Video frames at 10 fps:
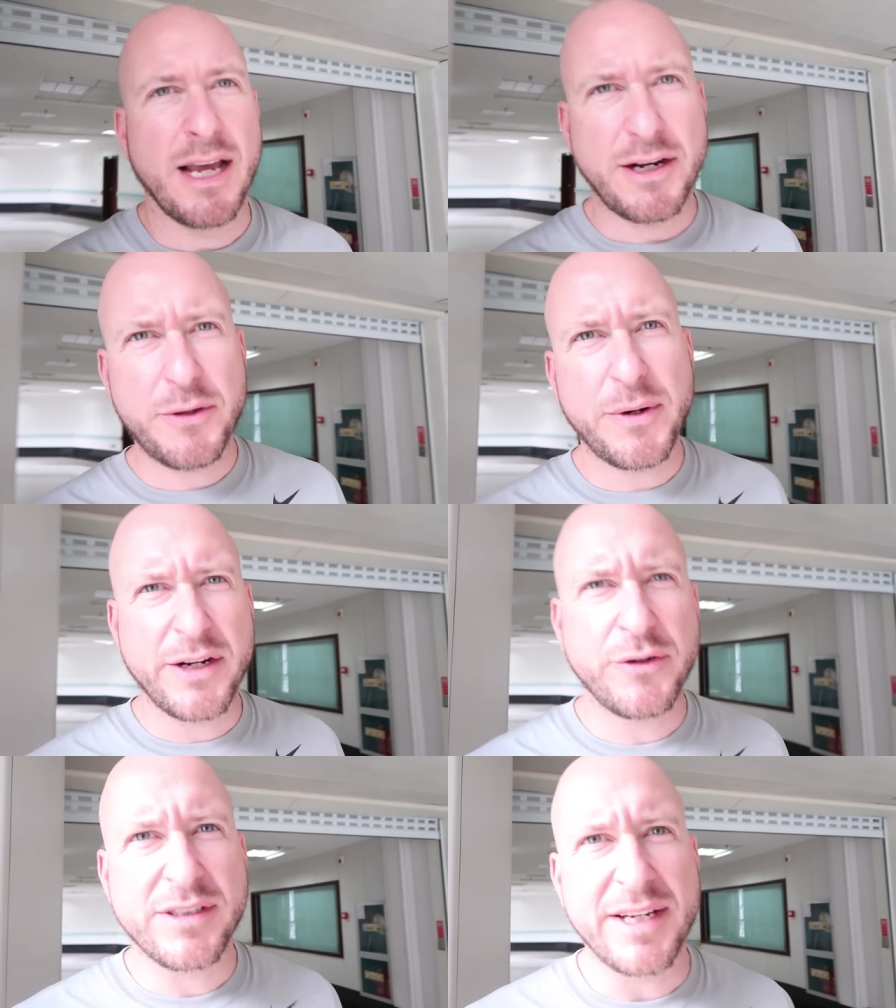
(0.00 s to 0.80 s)
Another
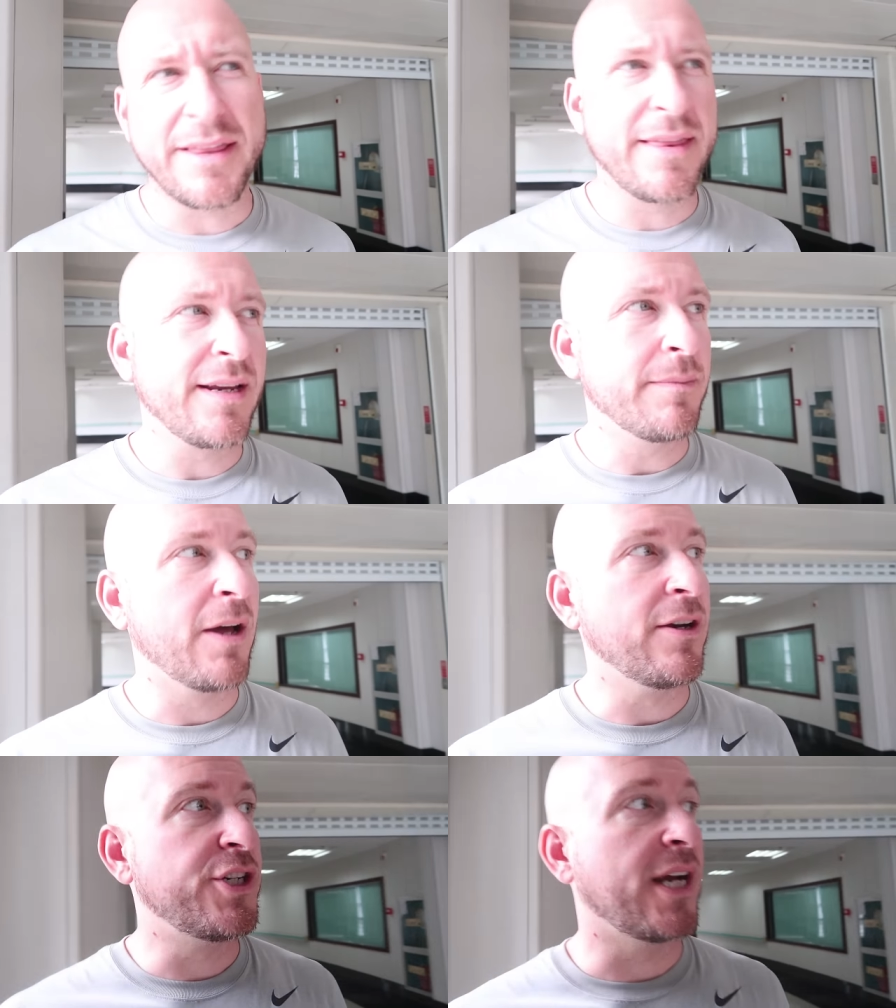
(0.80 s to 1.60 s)
interesting thing
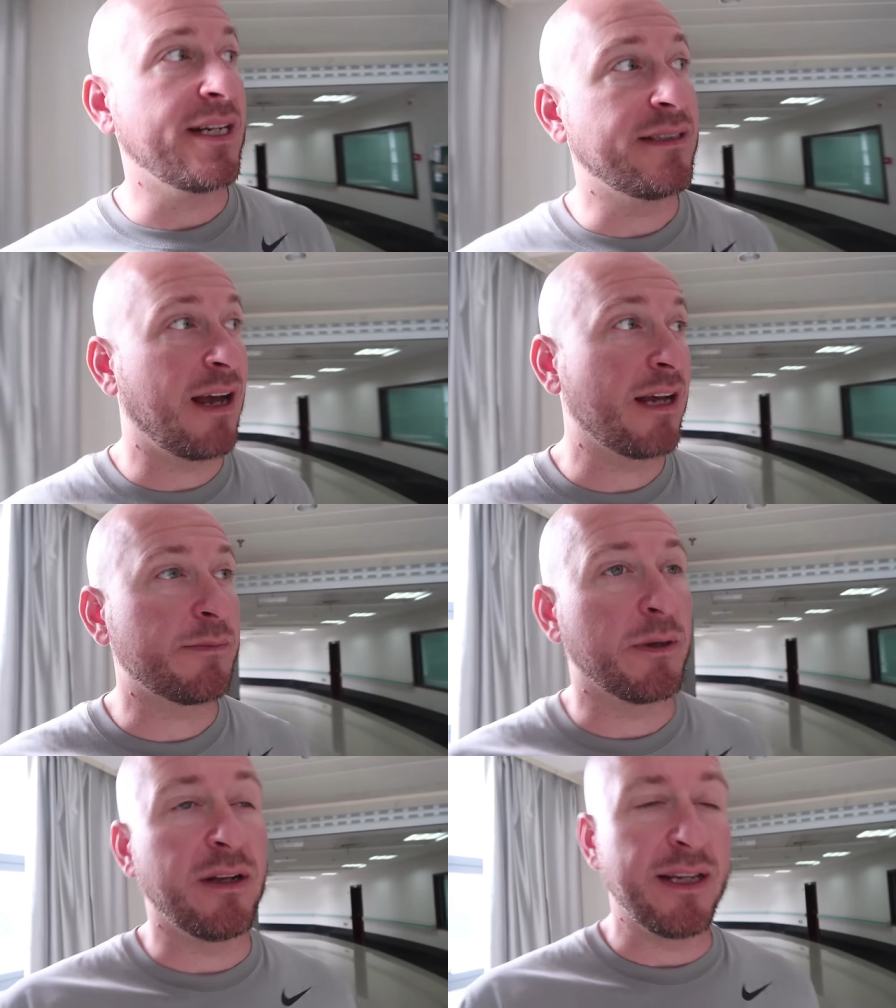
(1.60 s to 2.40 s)
about a Chinese
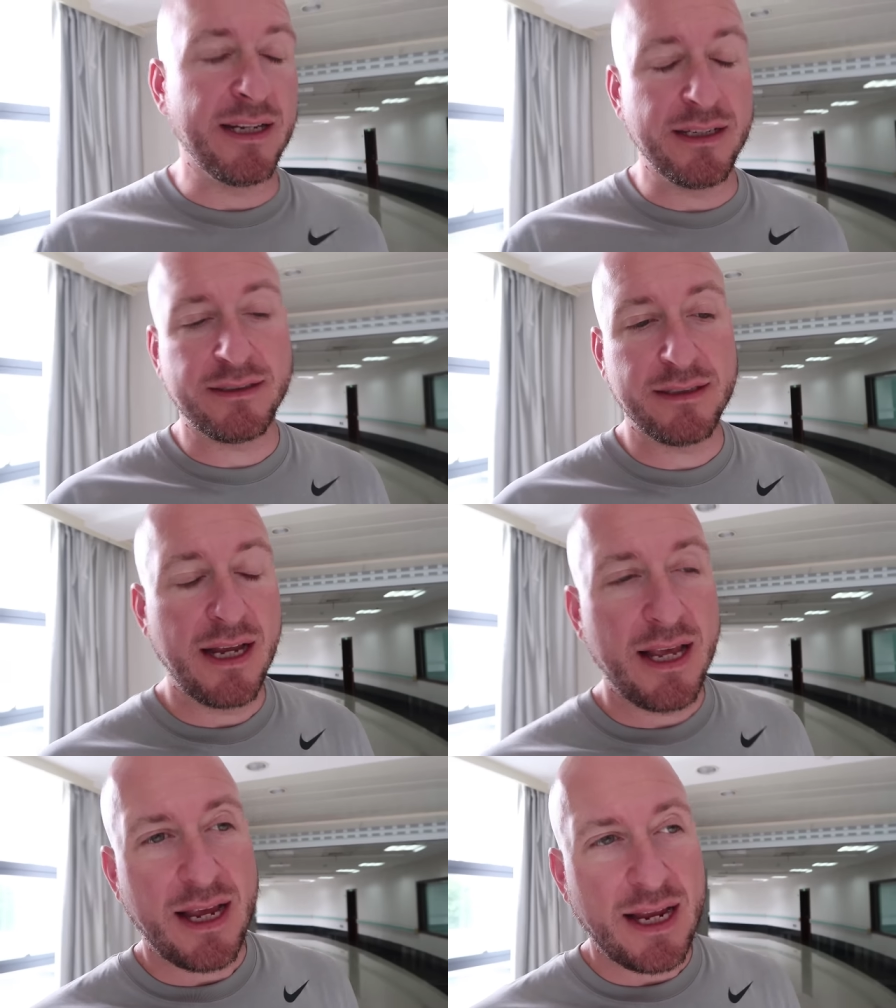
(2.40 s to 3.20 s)
hospital, and it's
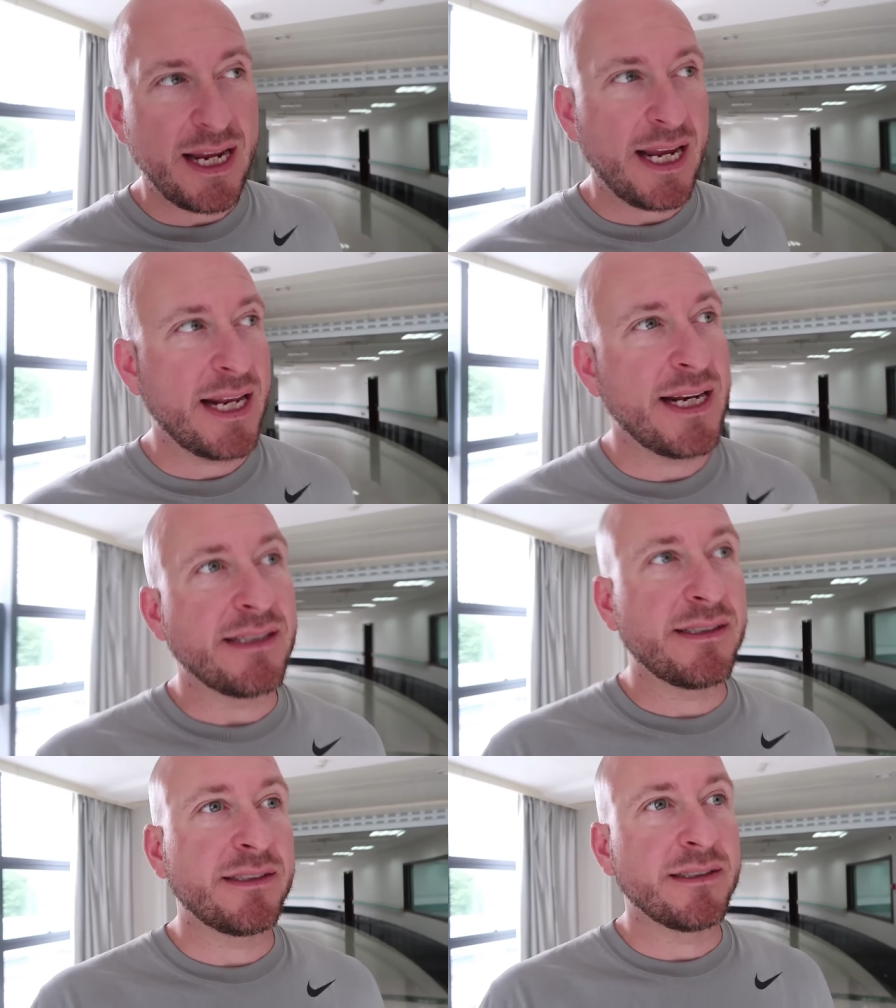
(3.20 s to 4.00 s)
in
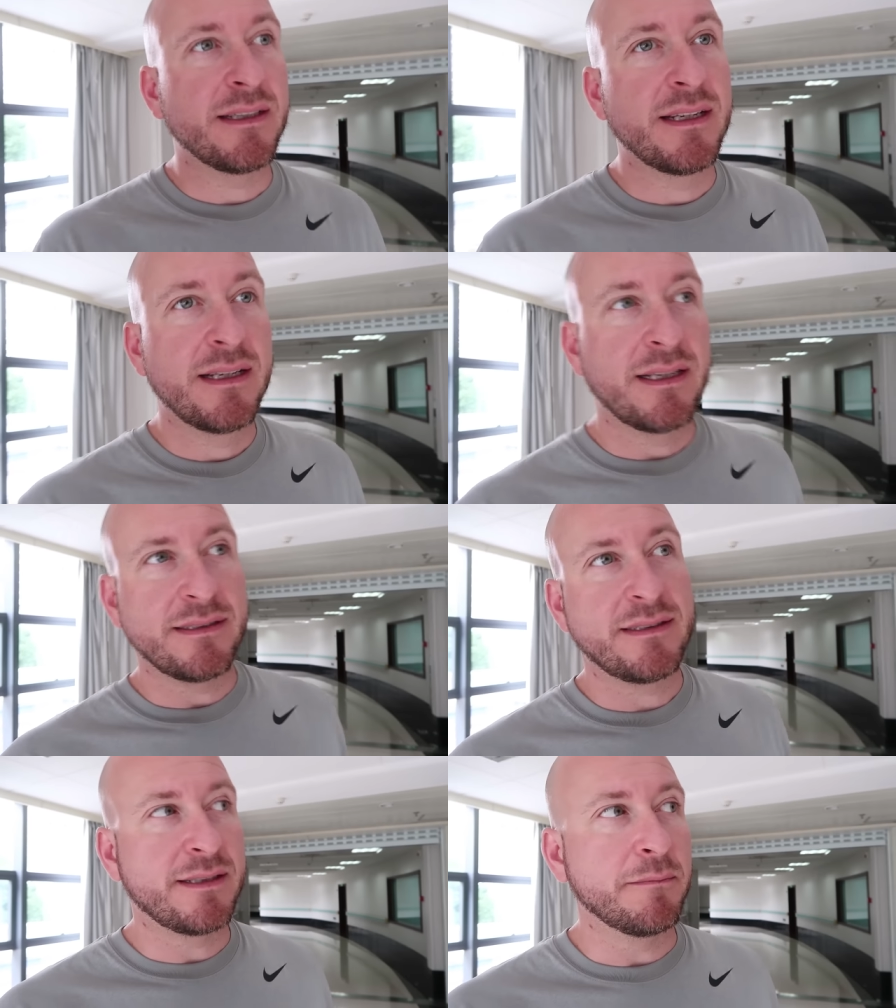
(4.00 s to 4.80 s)
its
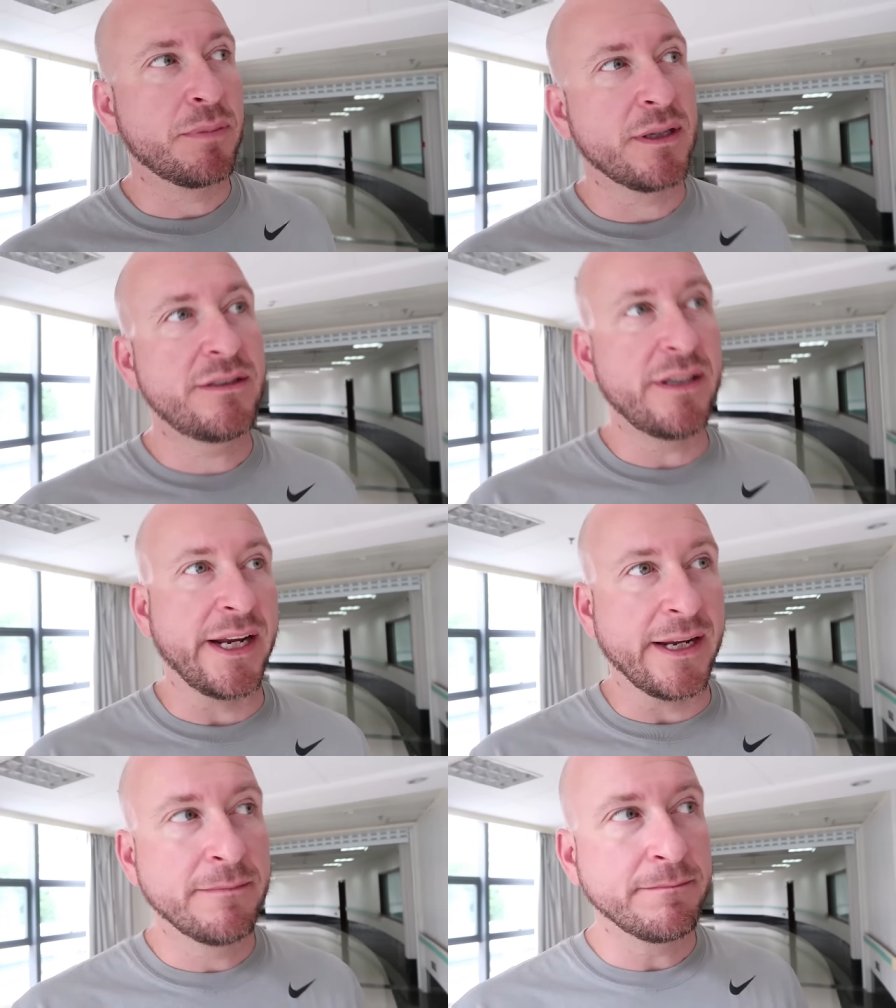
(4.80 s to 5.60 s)

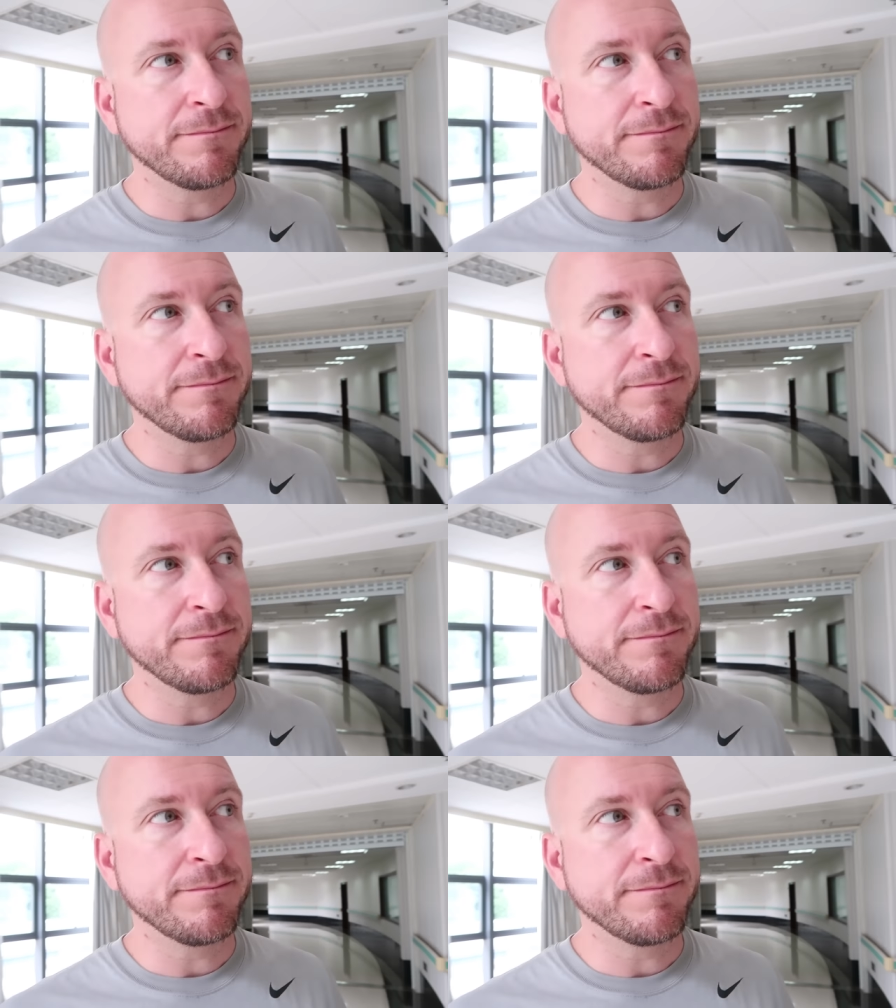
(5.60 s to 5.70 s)
simplicity,